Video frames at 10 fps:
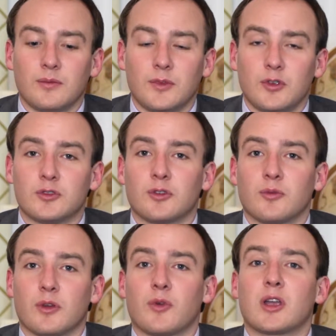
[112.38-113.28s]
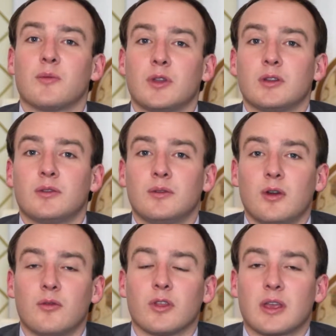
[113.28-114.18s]
Use her with recommended
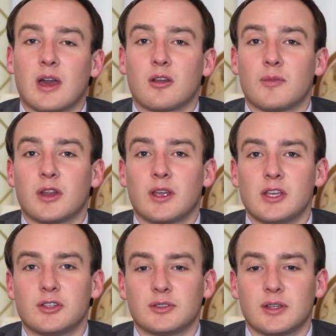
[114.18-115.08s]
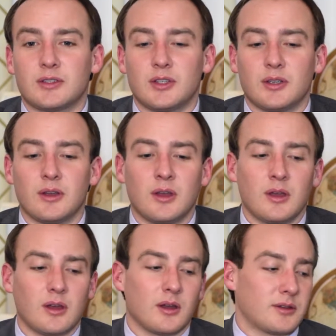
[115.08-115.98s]
over-the-counter medications as she
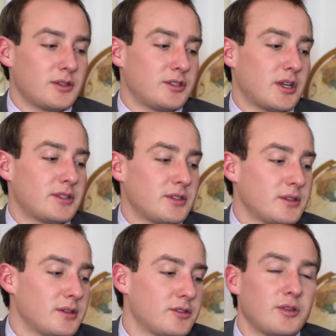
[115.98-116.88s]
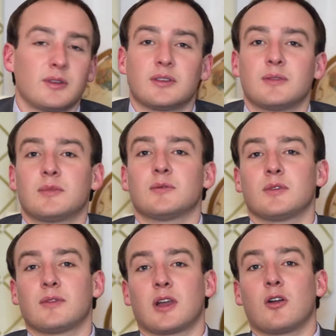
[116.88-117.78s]
suggested, and treat the symptoms
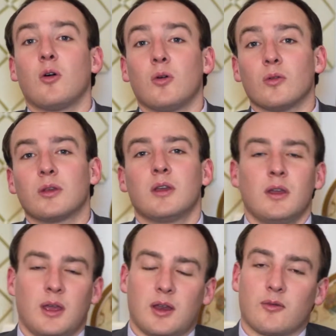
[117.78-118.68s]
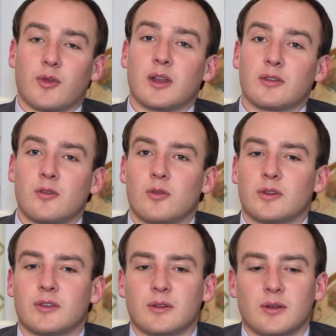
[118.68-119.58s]
of that cold, and it ran its
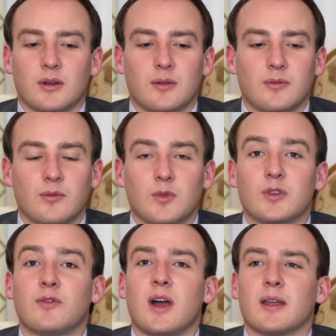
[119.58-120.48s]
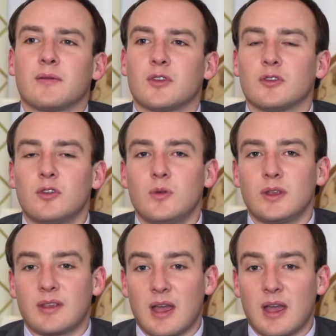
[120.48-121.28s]
course and was fine. So 2 weeks